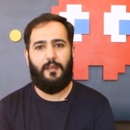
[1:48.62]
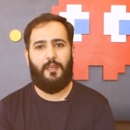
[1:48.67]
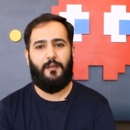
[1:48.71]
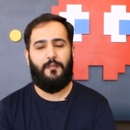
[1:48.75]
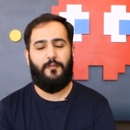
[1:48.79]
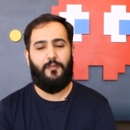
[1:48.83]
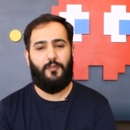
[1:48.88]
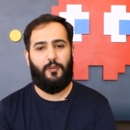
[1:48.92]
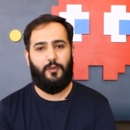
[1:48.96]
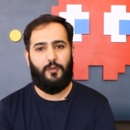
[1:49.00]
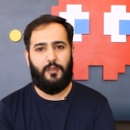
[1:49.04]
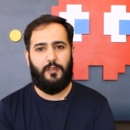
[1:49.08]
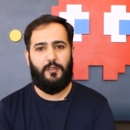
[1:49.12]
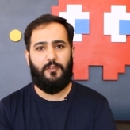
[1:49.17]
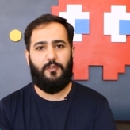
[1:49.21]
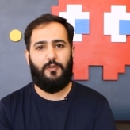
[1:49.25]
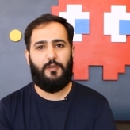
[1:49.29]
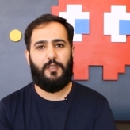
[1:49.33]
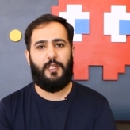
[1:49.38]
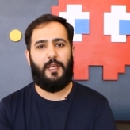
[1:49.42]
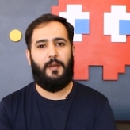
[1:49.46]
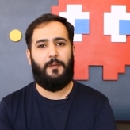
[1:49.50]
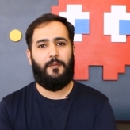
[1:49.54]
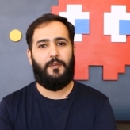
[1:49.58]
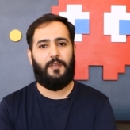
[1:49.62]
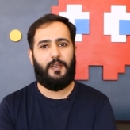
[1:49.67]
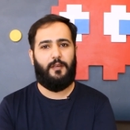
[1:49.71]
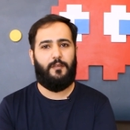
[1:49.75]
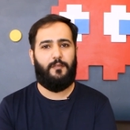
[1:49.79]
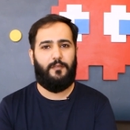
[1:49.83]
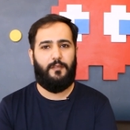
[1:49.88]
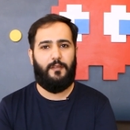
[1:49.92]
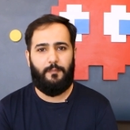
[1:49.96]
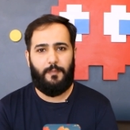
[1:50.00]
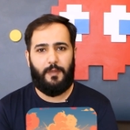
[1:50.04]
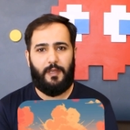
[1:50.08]
If you're into game
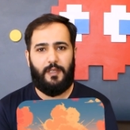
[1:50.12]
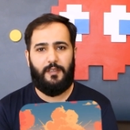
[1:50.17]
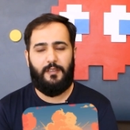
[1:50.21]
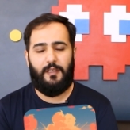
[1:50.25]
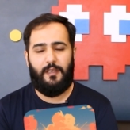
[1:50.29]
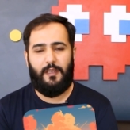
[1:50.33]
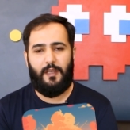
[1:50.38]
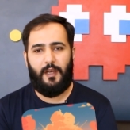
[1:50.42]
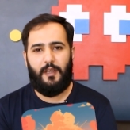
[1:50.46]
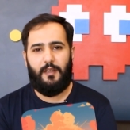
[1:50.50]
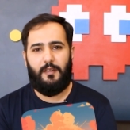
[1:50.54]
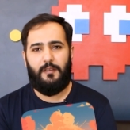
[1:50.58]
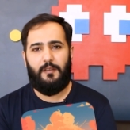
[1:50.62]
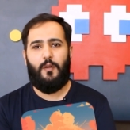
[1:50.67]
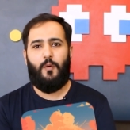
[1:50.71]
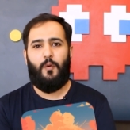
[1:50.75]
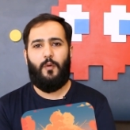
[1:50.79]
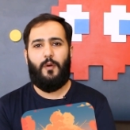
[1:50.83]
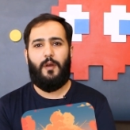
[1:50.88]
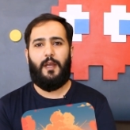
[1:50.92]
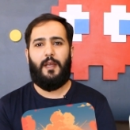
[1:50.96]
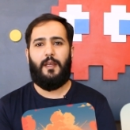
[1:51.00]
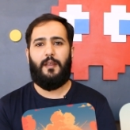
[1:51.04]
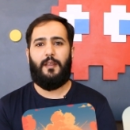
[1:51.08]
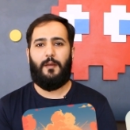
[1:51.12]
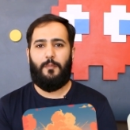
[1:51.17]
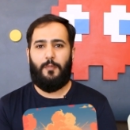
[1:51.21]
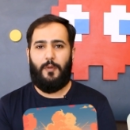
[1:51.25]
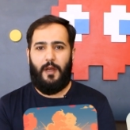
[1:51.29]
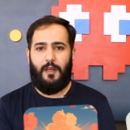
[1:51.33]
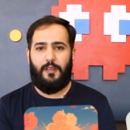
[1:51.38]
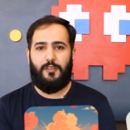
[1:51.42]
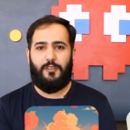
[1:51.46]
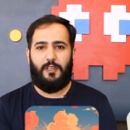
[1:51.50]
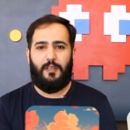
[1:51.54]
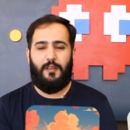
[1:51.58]
dev, pixel art, or indie
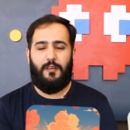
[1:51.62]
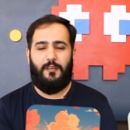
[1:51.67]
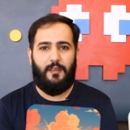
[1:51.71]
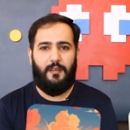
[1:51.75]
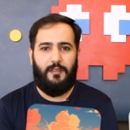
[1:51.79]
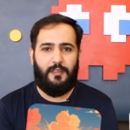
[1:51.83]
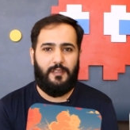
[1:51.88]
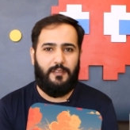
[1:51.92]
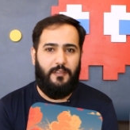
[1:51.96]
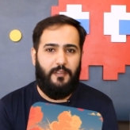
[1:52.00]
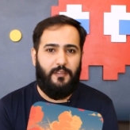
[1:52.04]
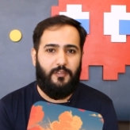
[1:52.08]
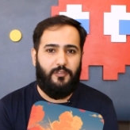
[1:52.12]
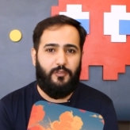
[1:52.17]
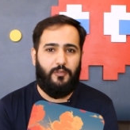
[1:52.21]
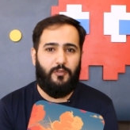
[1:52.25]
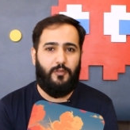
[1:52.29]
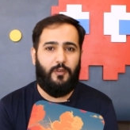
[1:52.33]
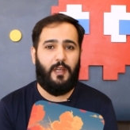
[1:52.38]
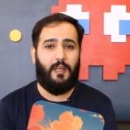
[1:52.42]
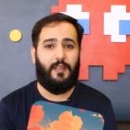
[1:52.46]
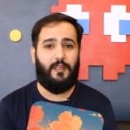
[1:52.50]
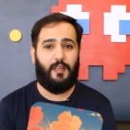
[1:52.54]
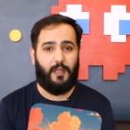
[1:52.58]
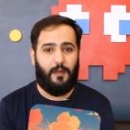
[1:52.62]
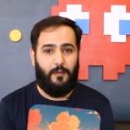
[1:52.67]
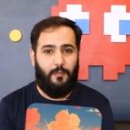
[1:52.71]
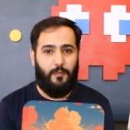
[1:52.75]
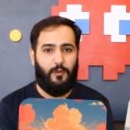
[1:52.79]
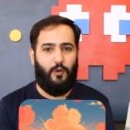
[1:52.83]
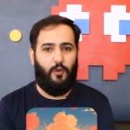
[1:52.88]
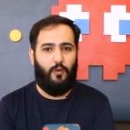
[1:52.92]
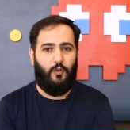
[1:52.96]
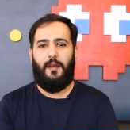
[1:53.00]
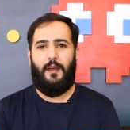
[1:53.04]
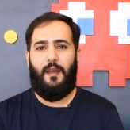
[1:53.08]
projects, this is straight up
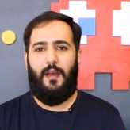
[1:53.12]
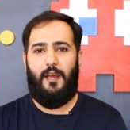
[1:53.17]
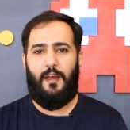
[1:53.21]
gold.